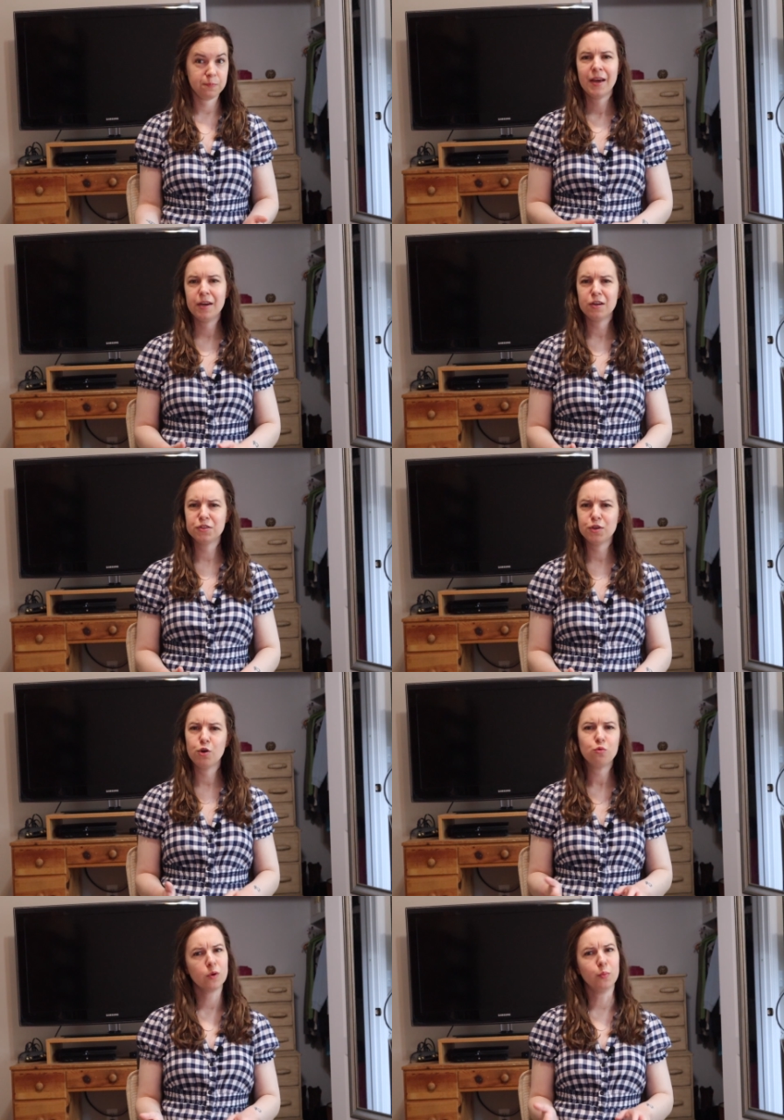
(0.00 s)
He also
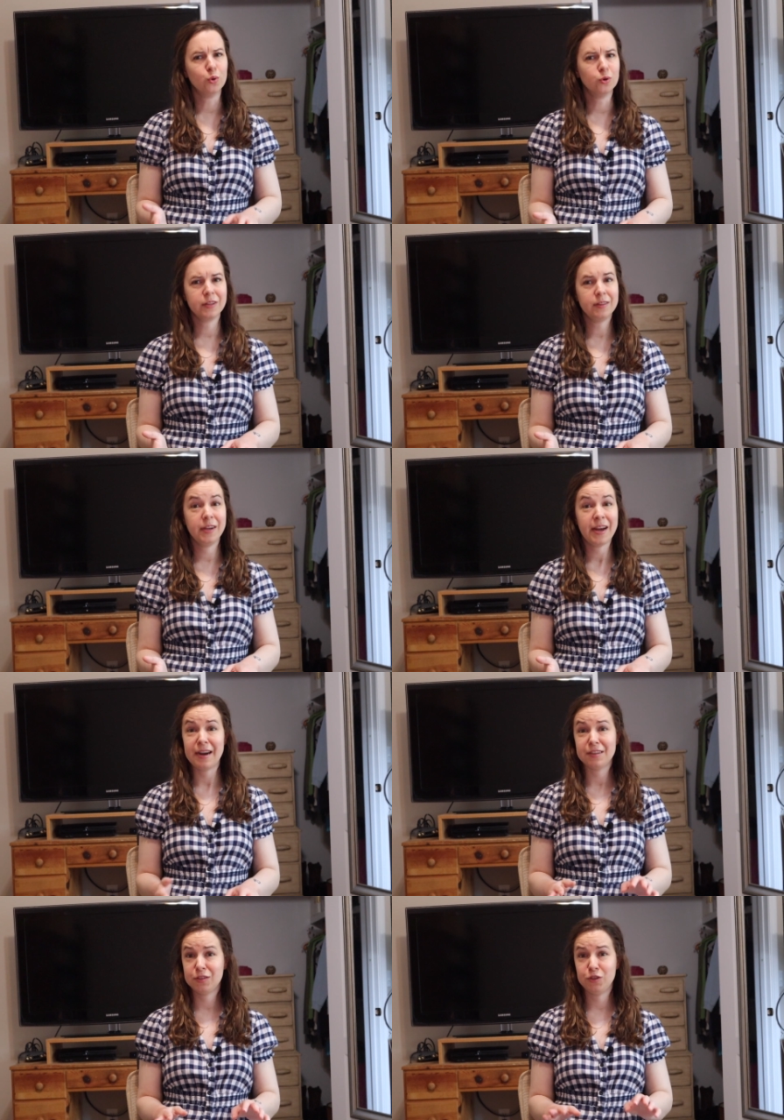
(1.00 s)
reportedly
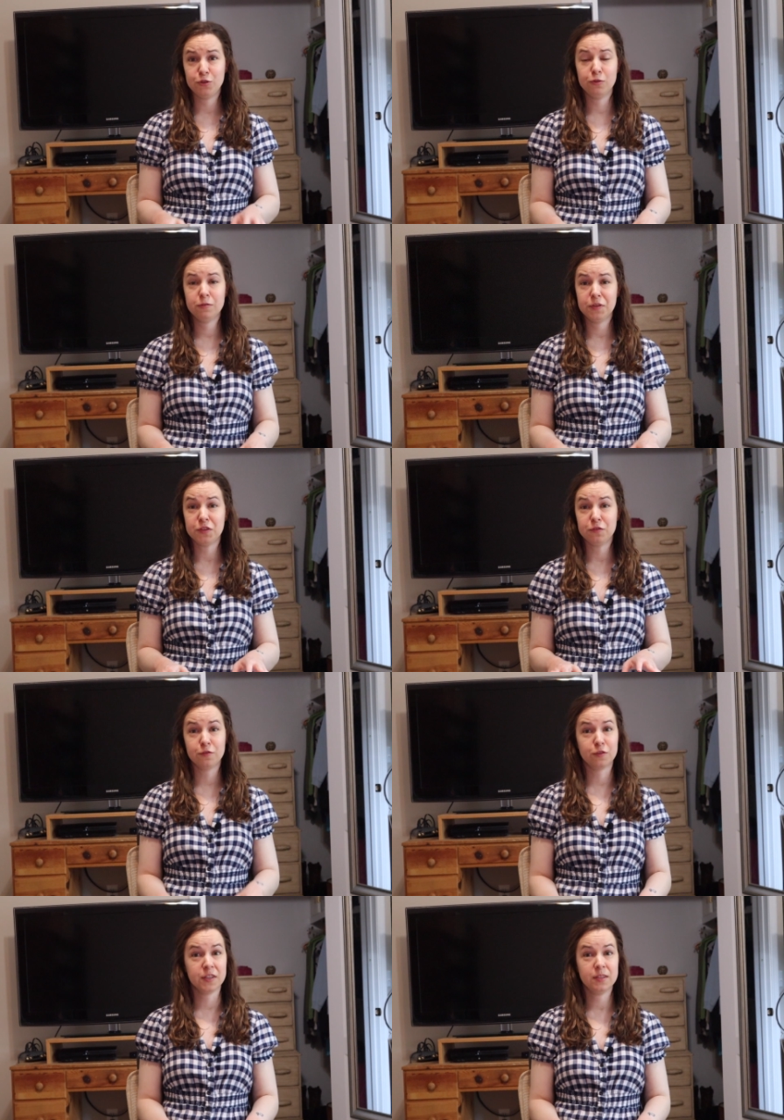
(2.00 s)
asked two of his
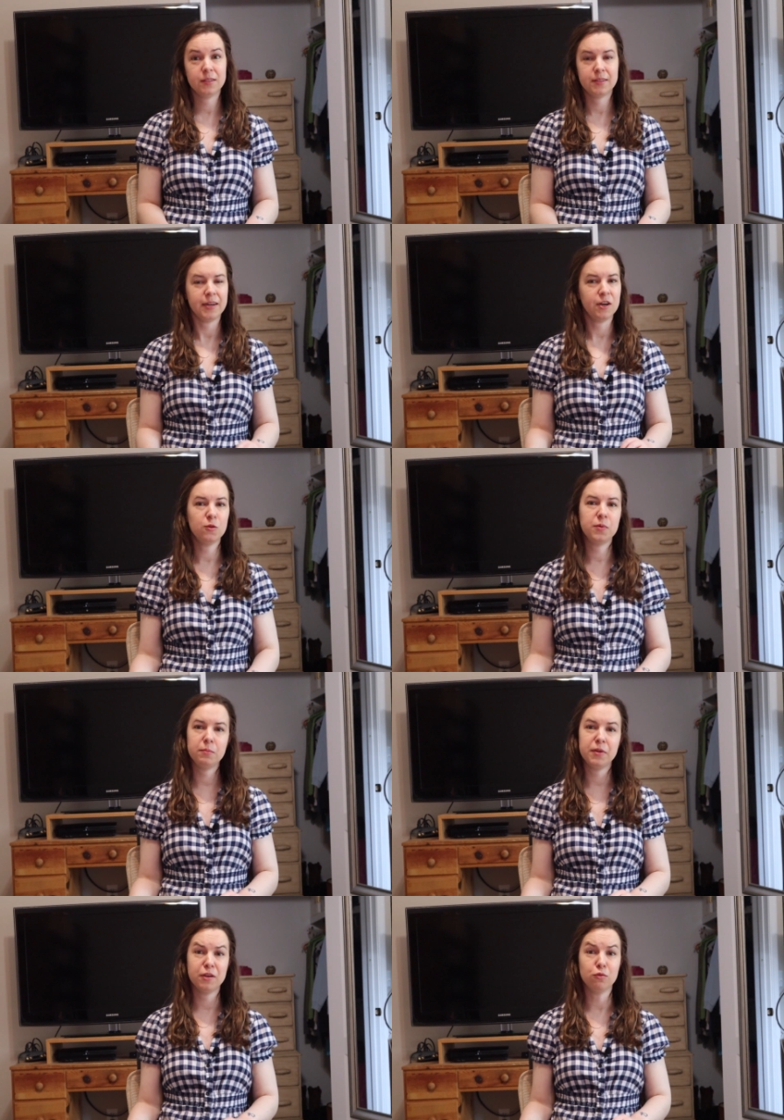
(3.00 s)
friends to help
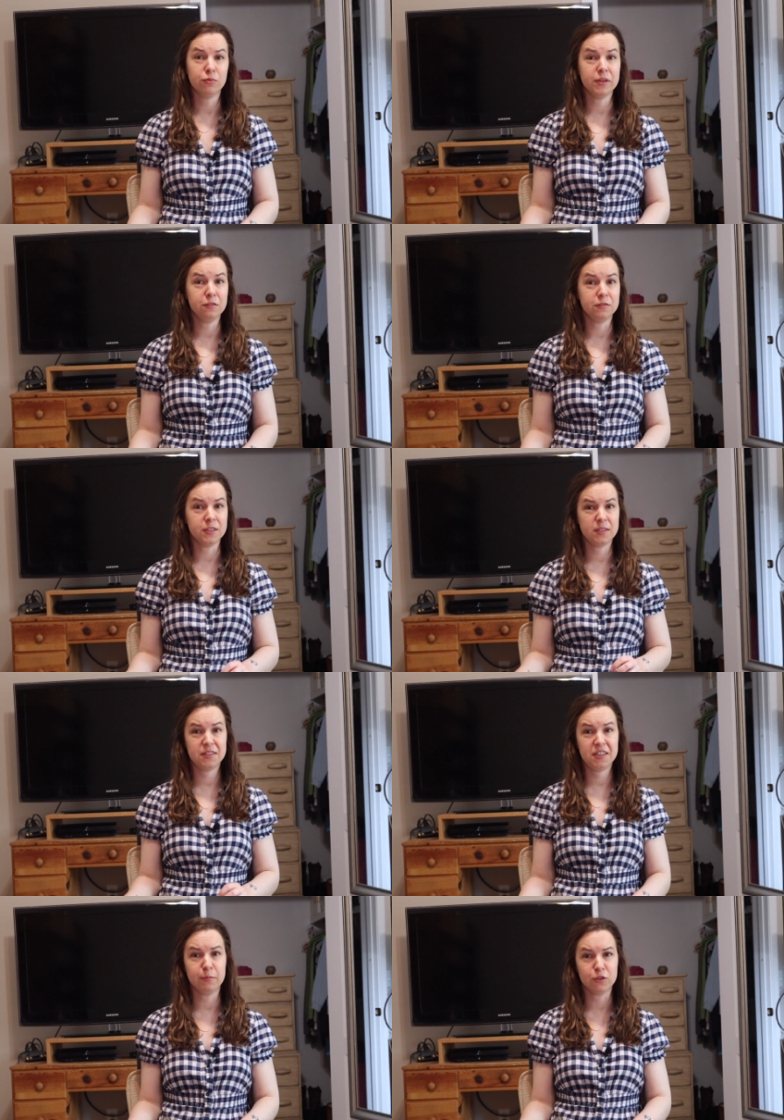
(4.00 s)
him get rid of the
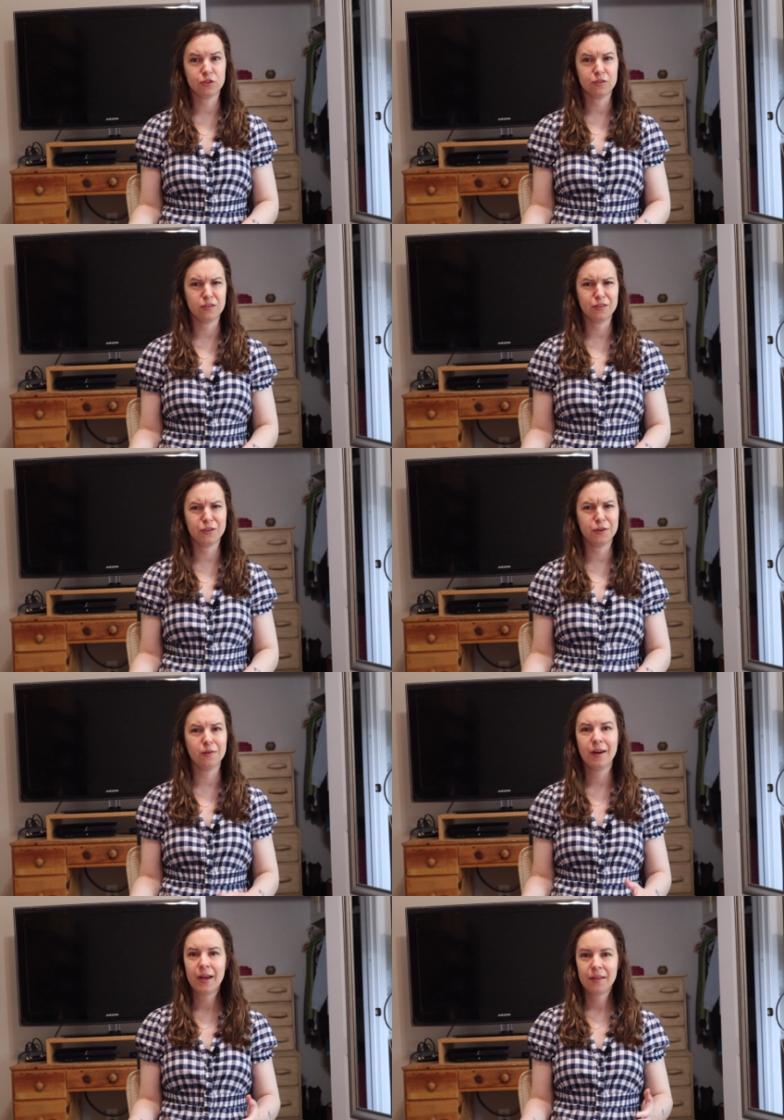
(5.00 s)
steamer trunk,
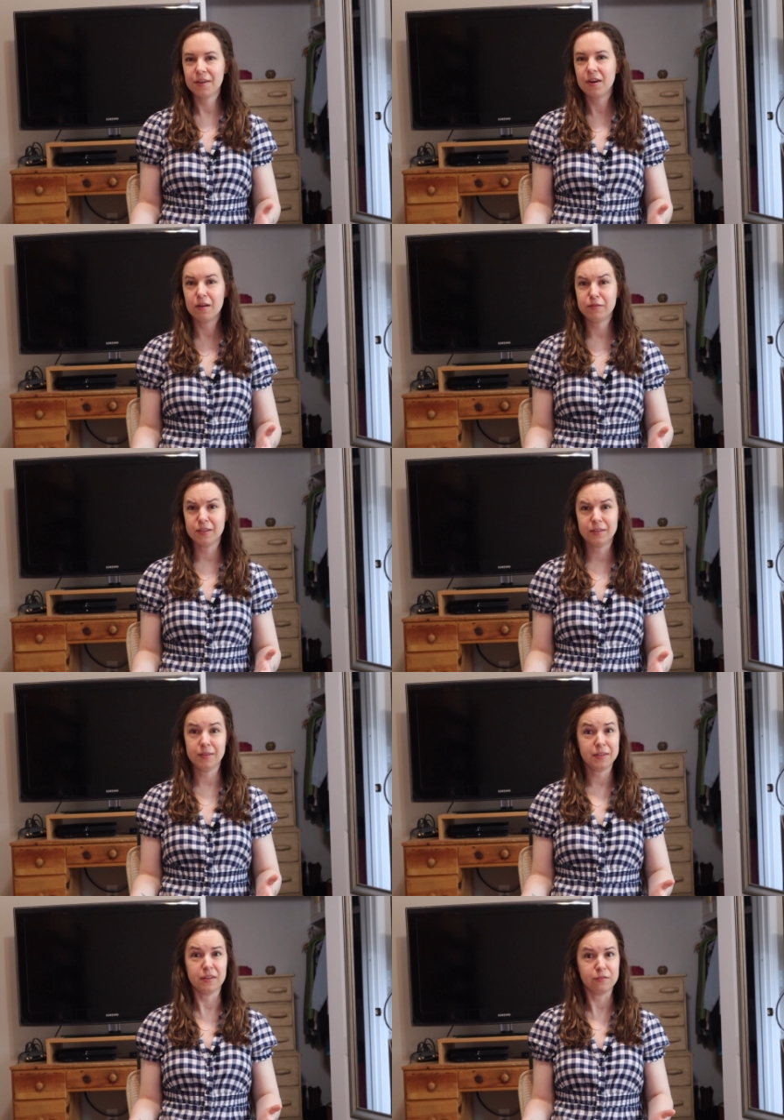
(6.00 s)
though that
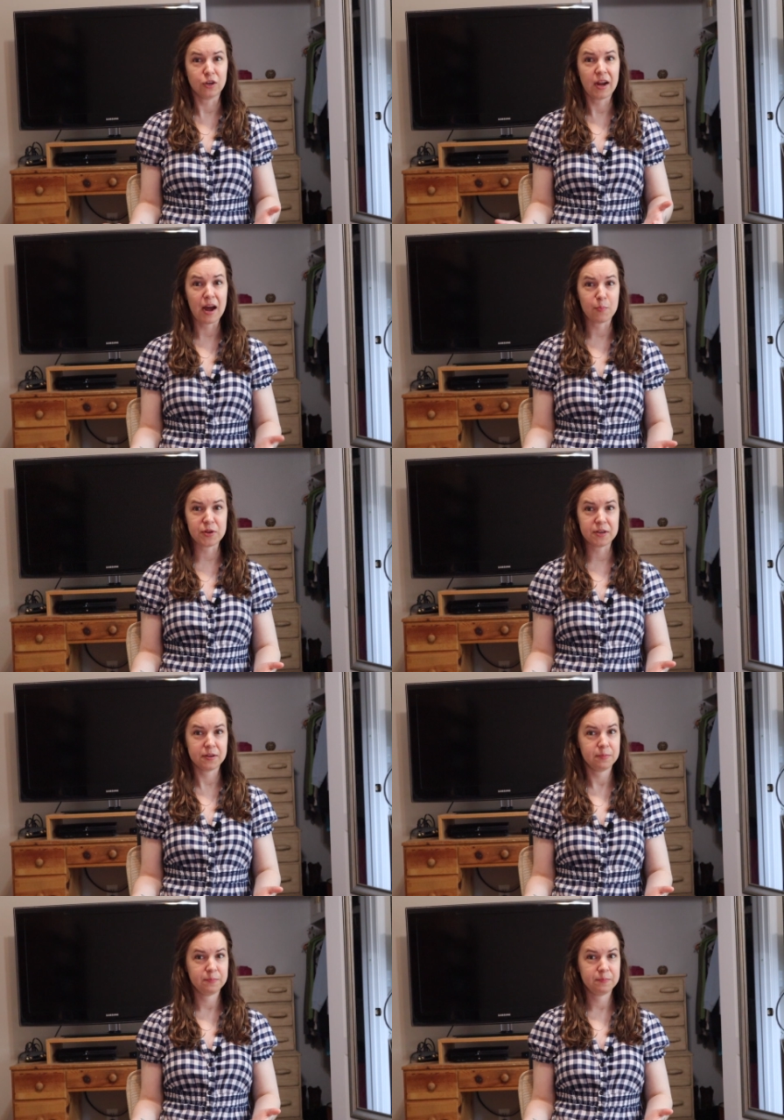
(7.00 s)
obviously never happened.